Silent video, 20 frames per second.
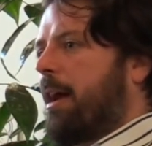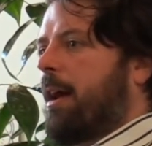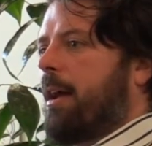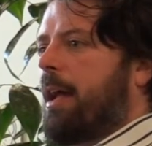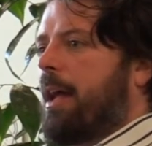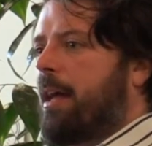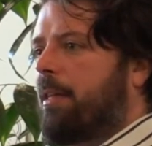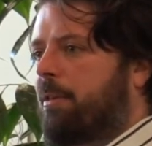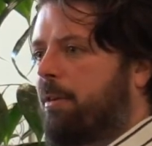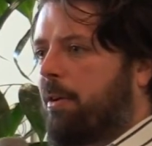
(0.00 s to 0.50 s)

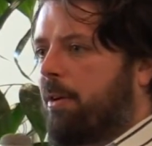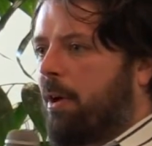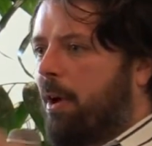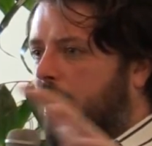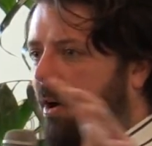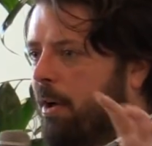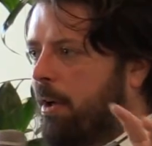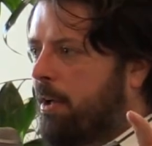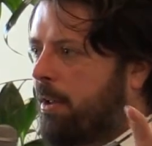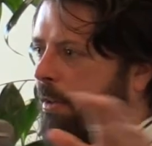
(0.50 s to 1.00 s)
Heather
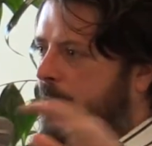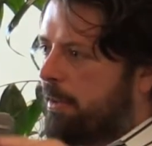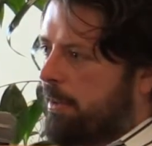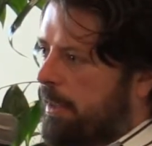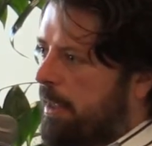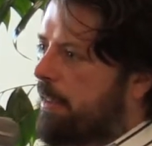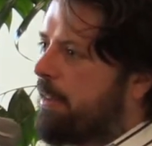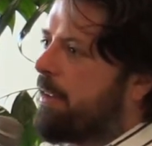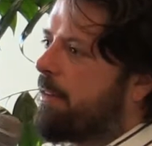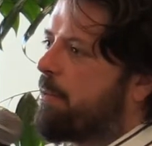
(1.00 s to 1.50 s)
all
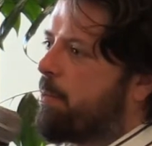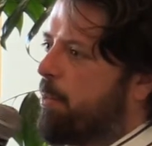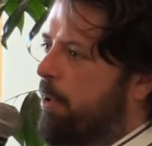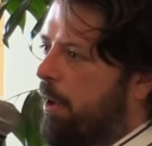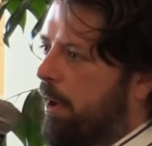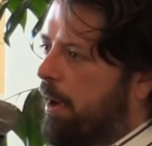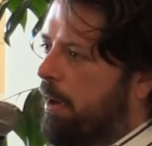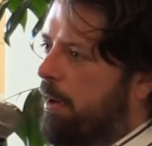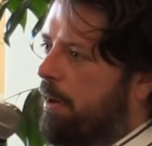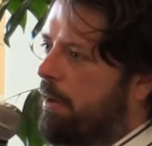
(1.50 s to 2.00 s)
did this
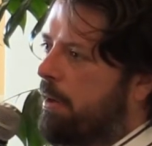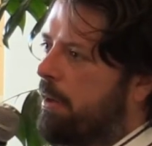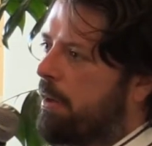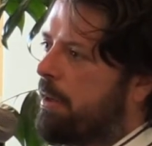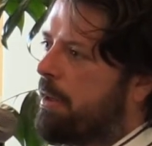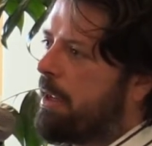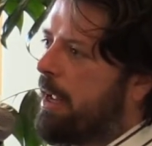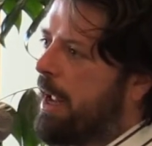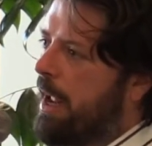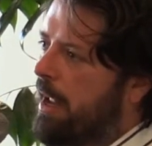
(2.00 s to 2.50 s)
work,
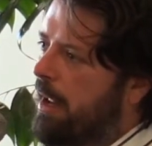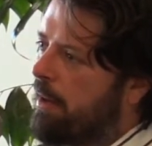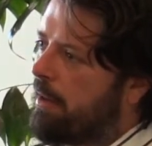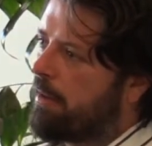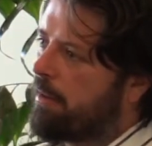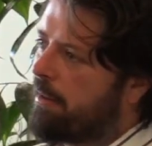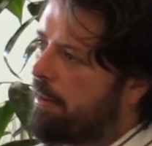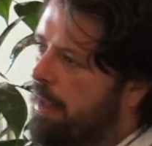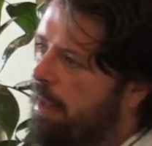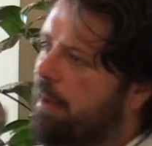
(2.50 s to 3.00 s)

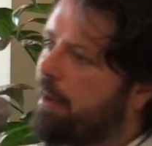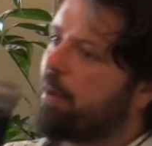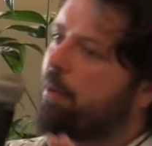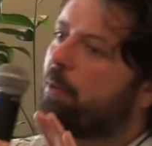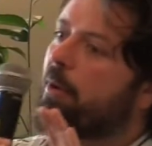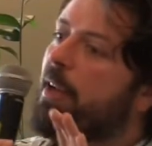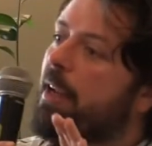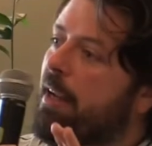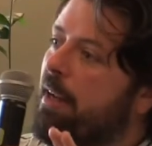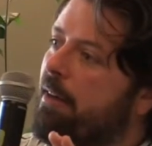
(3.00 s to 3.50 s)
and they
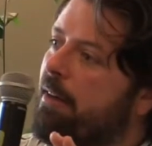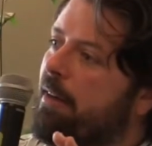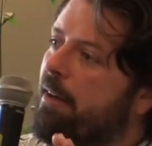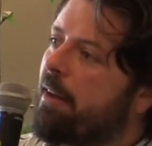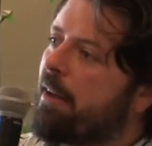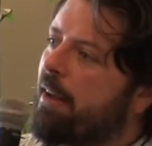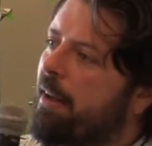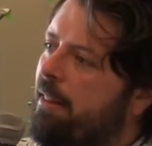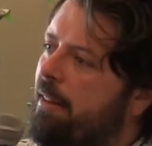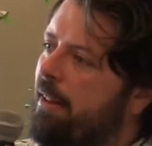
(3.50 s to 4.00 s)
agreed
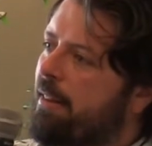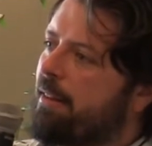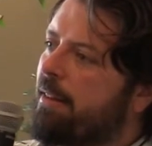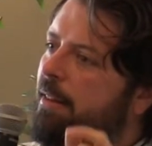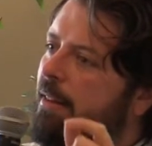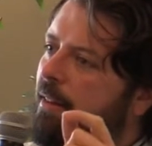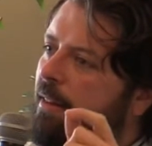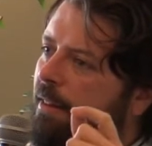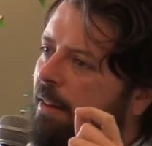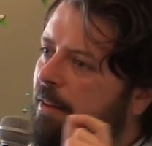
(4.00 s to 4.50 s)
that
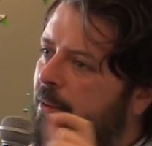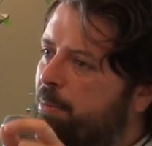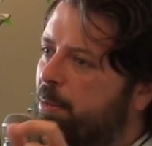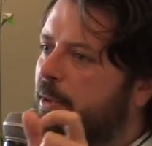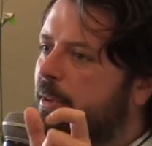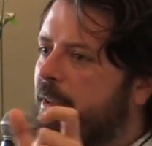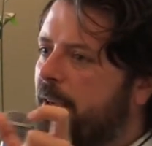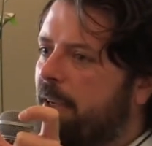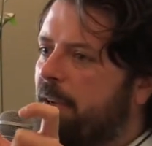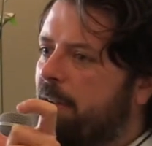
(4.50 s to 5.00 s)
this
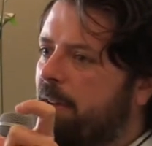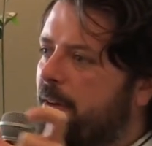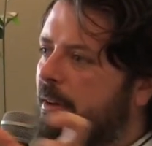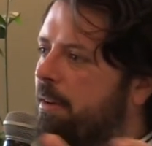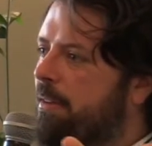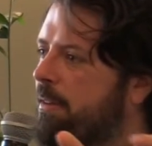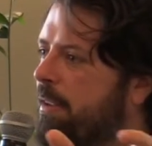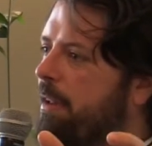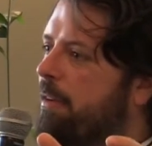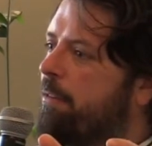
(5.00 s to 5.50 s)
particular
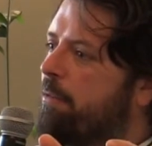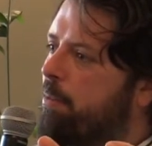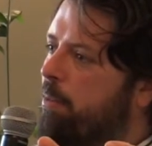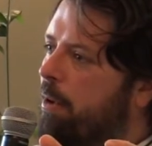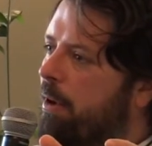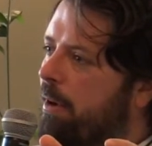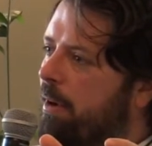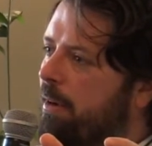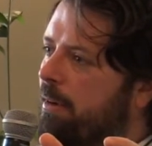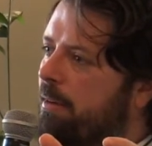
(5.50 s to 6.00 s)
set of
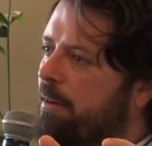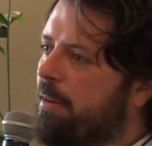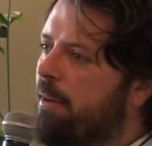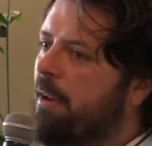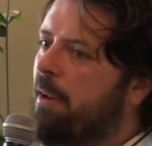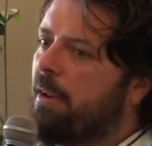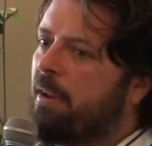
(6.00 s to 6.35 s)
words